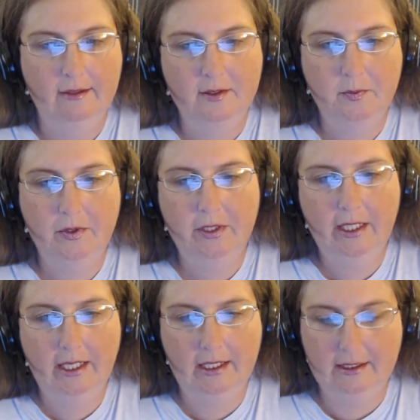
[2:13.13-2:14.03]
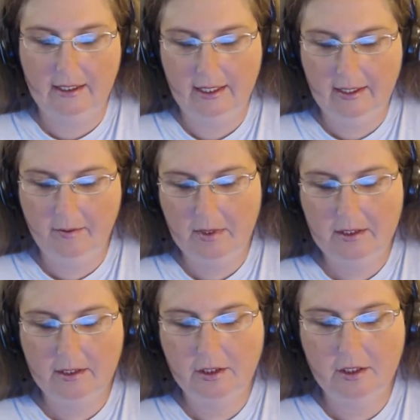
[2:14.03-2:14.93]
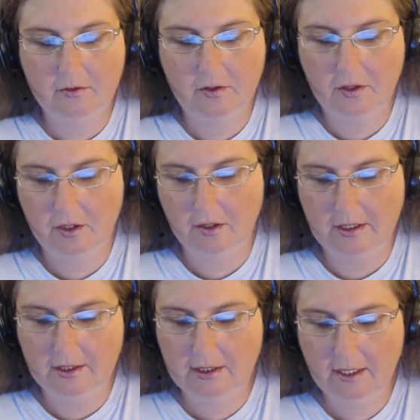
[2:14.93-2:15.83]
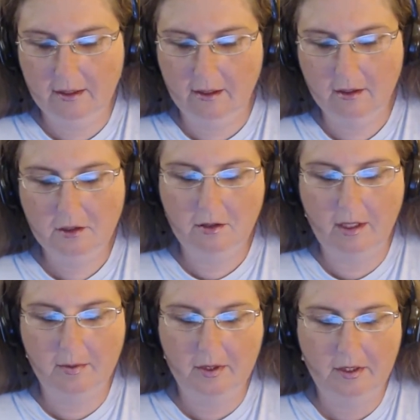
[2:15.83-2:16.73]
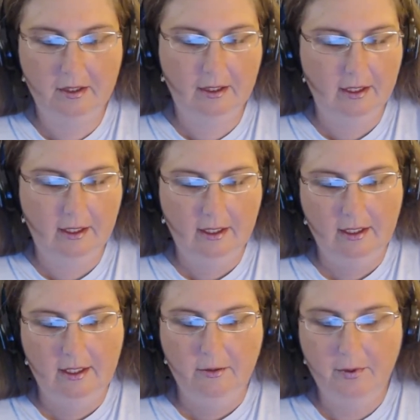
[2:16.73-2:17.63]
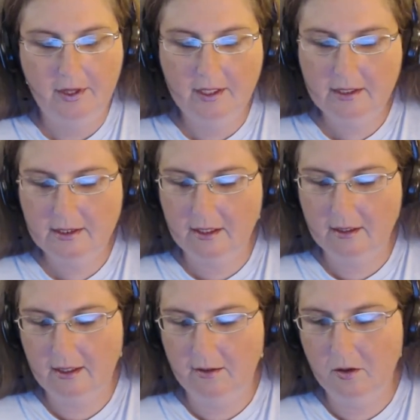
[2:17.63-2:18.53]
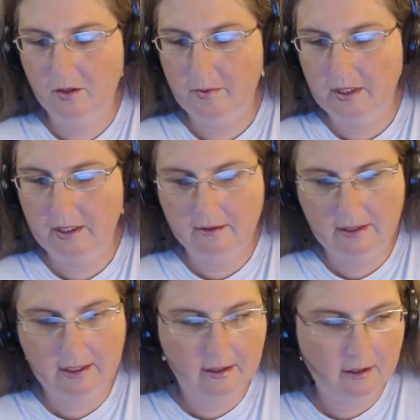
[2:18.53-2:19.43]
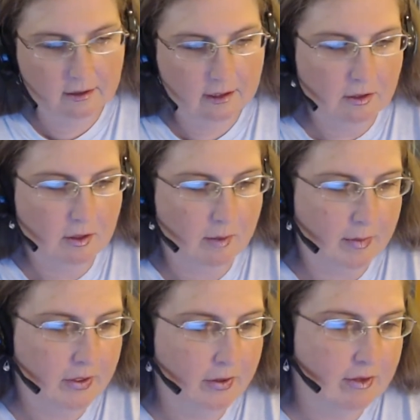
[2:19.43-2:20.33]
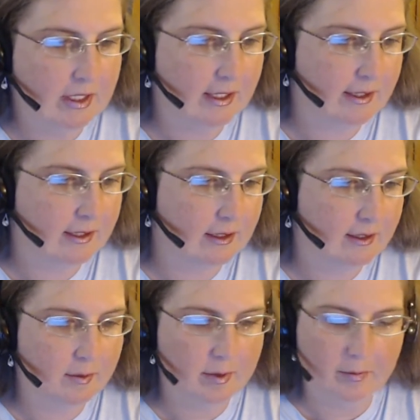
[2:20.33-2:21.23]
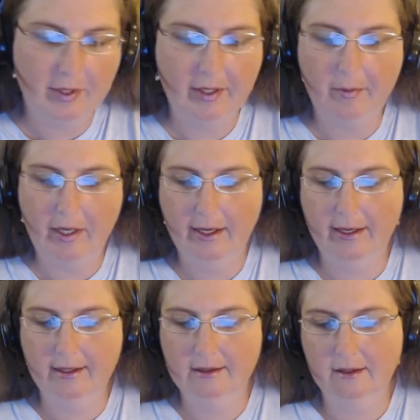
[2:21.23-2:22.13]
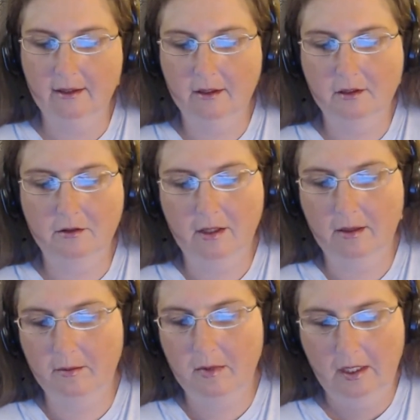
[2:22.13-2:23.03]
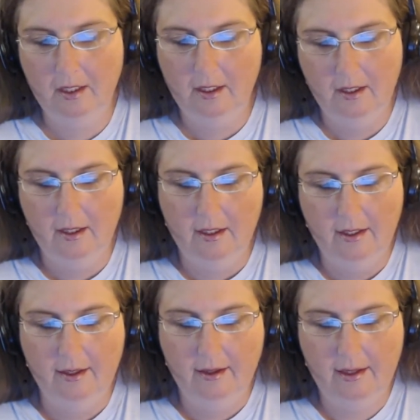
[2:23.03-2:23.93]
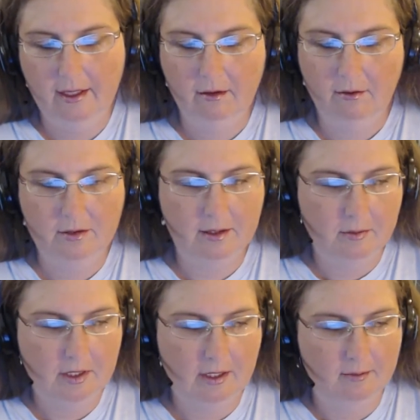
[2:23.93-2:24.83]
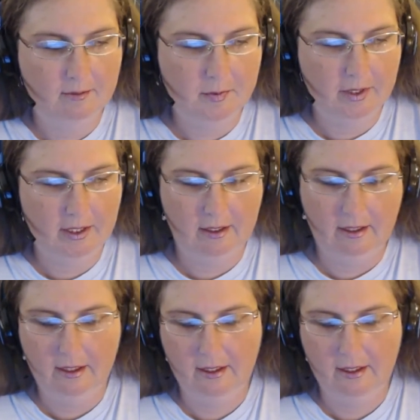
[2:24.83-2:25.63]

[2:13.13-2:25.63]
if Spirit has any messages for her. I just had a card drop. With this deck, I normally don't get cards that drop. I do have a deck that's a little bit big in my hands, and cards drop there sometimes, but